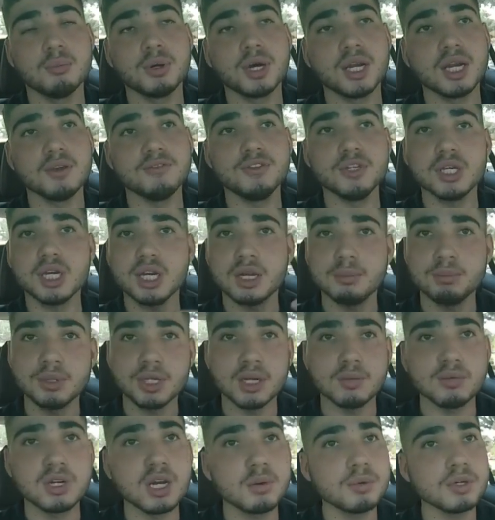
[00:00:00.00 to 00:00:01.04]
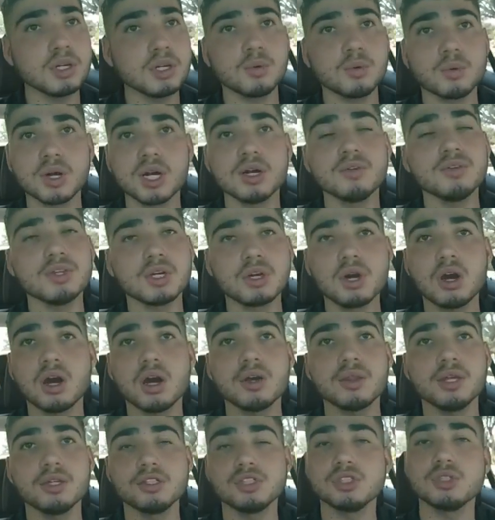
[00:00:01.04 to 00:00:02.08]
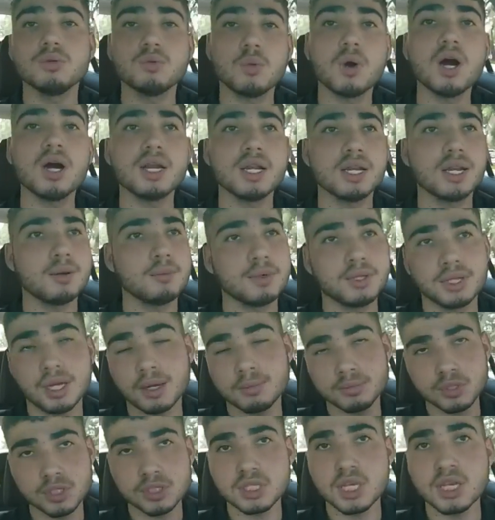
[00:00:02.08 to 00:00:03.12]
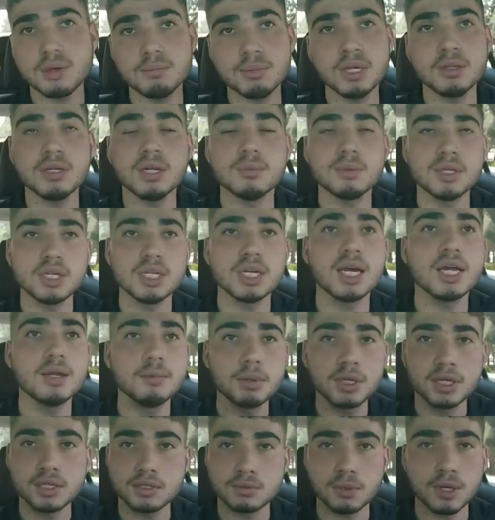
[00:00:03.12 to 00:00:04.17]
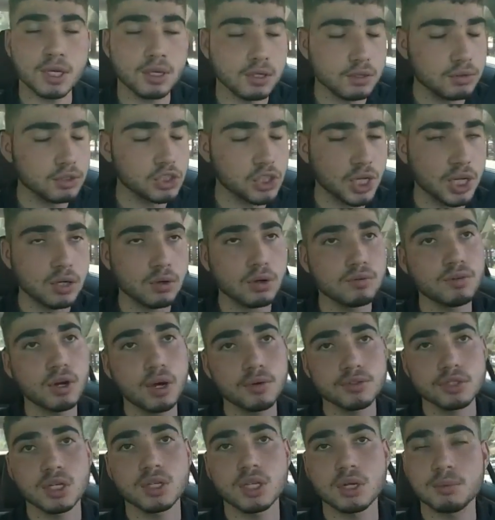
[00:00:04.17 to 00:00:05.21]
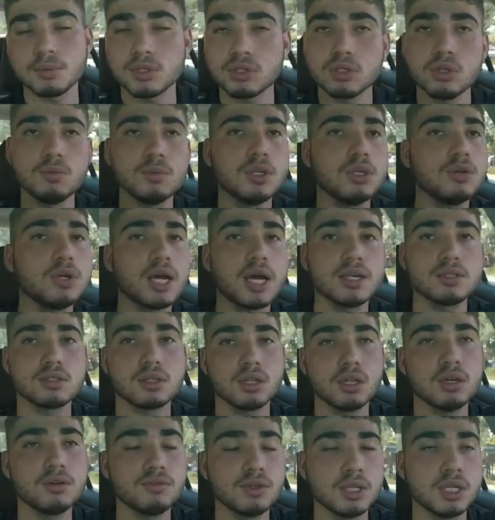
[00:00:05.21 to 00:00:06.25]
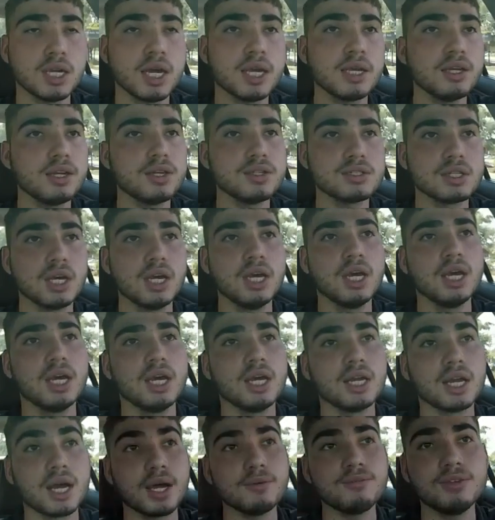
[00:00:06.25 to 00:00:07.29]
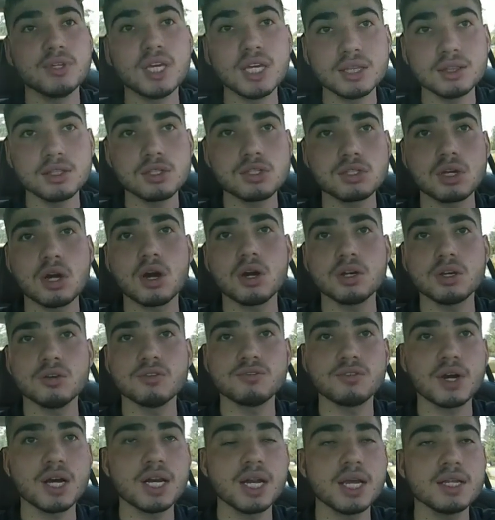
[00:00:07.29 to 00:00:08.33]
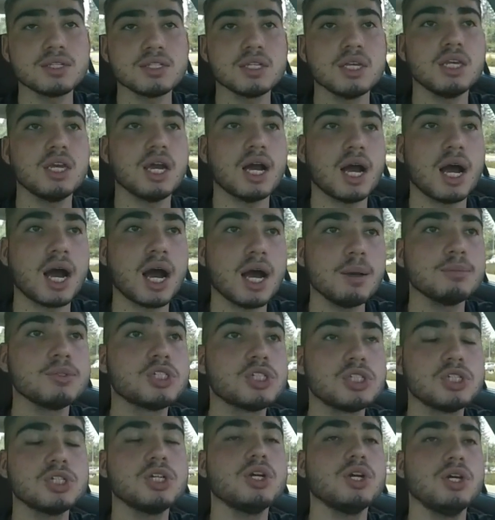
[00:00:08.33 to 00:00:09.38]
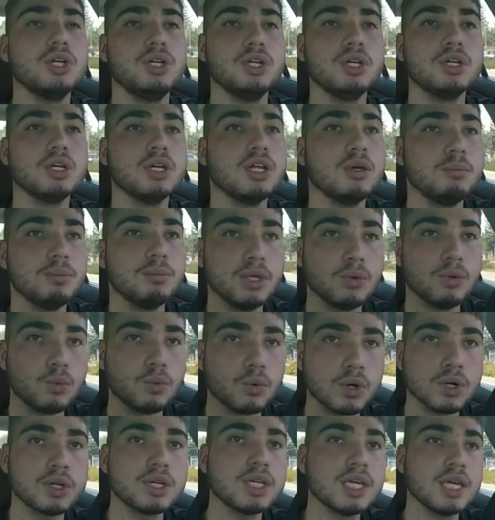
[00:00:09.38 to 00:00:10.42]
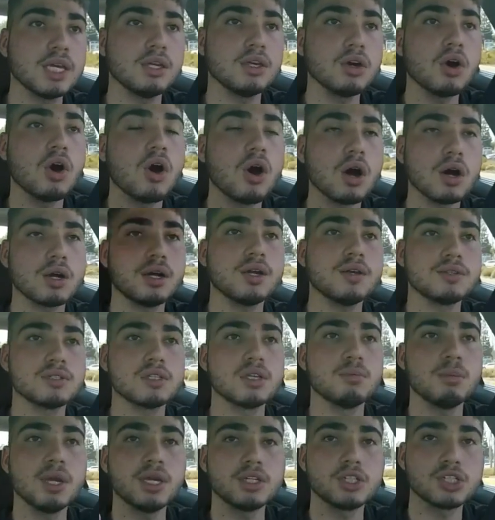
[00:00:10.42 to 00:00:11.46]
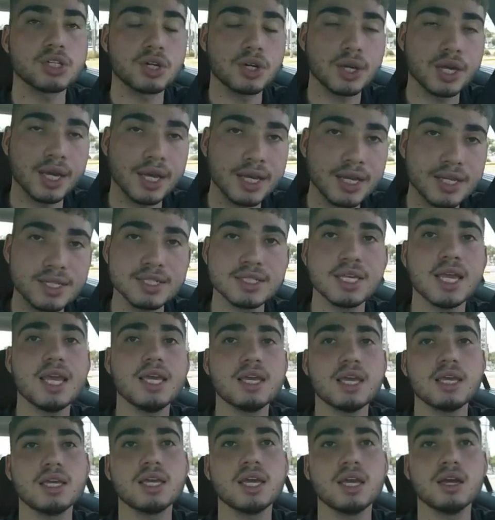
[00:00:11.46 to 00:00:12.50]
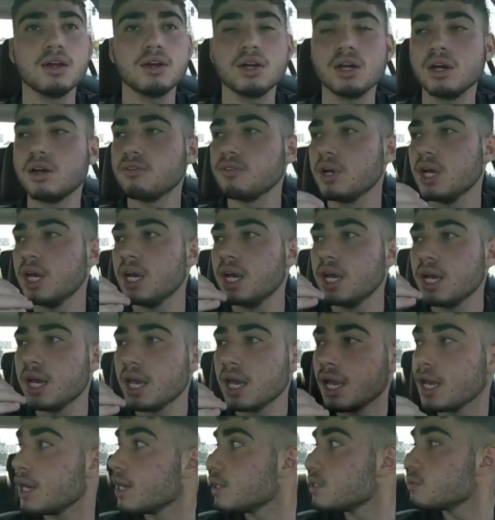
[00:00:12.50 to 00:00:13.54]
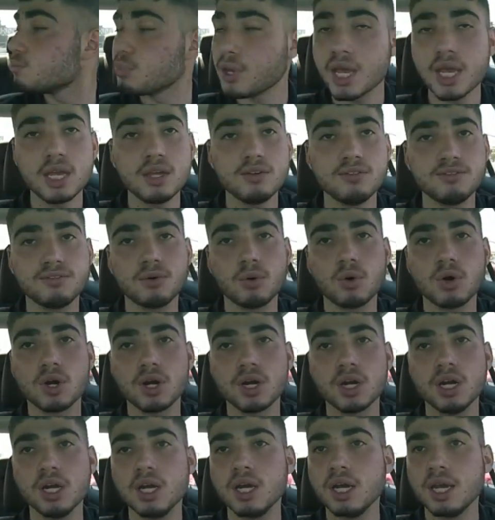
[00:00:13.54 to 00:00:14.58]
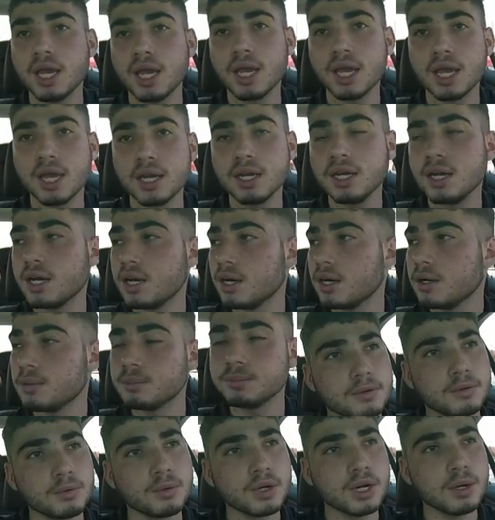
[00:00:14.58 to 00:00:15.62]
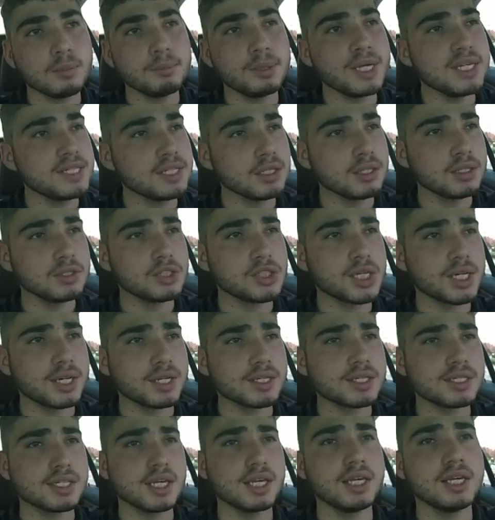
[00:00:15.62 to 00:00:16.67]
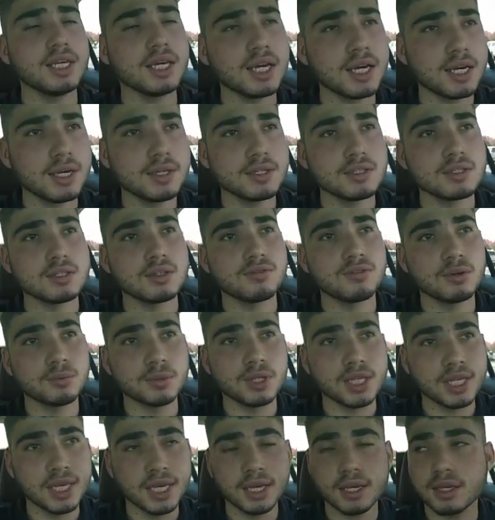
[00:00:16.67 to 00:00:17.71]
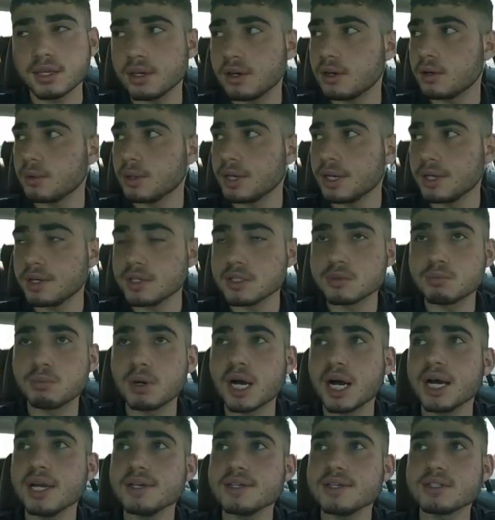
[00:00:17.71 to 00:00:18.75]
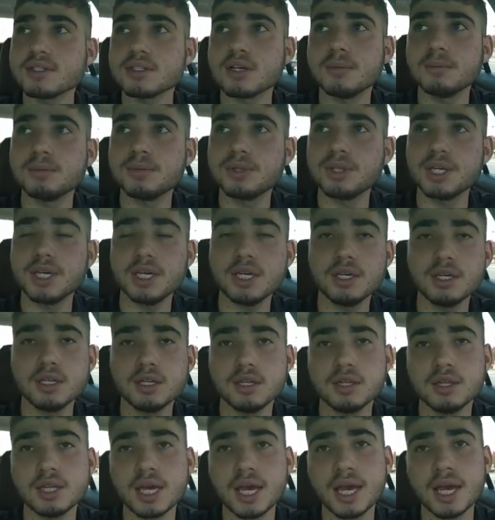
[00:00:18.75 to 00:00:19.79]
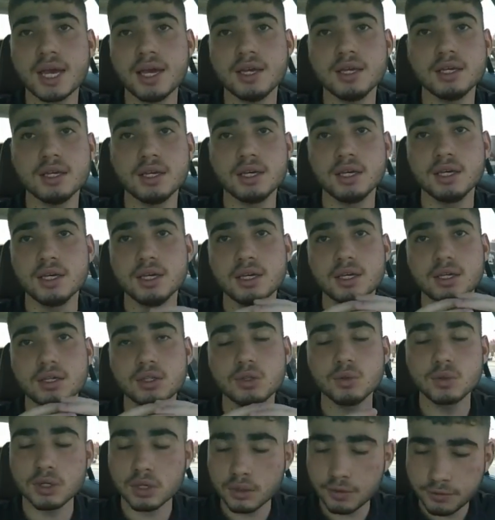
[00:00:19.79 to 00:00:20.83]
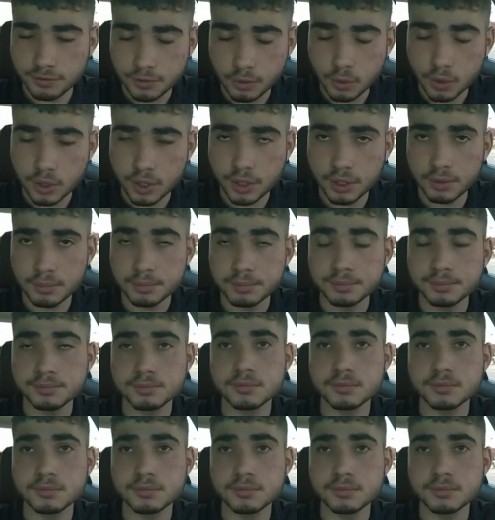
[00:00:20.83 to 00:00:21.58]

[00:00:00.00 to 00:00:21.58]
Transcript: But if you get a BMW or whatever the car that you wanted, I mean, I'm just saying BMW E90 because my channel revolves around that. I'm assuming you guys love E90s. Now, if you get this car and you finance it, I'm sure you're going to be working your hardest to make sure it is taken care of, it is paid for. And what I'm basically trying to say, guys, from the get-go is buy something that you can afford,